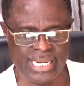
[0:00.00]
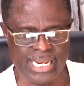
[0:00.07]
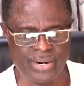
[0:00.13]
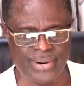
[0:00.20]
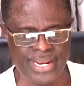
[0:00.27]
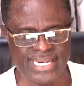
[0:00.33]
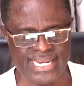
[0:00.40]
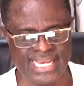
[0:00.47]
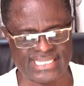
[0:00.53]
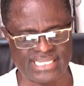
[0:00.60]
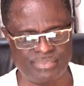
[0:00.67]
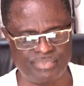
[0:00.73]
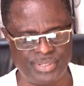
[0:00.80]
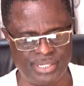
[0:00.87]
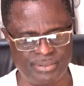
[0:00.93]
And the
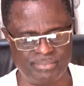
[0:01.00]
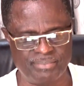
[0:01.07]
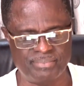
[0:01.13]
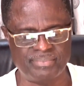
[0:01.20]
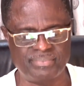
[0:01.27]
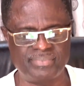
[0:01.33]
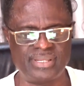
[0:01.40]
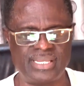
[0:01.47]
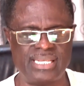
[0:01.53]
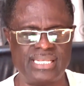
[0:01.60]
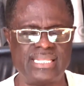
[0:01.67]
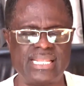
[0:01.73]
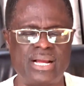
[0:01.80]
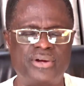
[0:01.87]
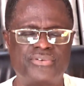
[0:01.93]
radius beam
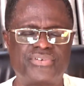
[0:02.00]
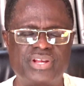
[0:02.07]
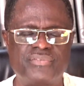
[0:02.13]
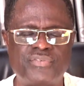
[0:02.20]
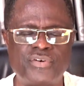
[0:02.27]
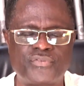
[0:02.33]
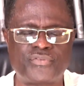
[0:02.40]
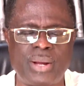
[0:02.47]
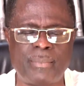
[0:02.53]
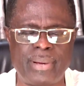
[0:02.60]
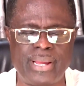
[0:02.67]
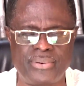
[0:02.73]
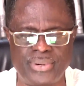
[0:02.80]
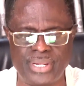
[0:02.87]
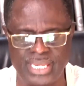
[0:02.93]
now cheerful fra
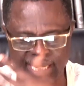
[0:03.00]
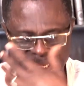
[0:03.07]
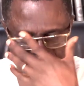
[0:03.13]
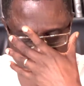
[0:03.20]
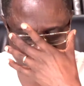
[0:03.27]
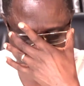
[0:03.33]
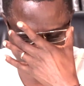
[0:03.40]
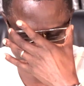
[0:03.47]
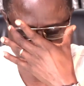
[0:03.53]
by we, yeah.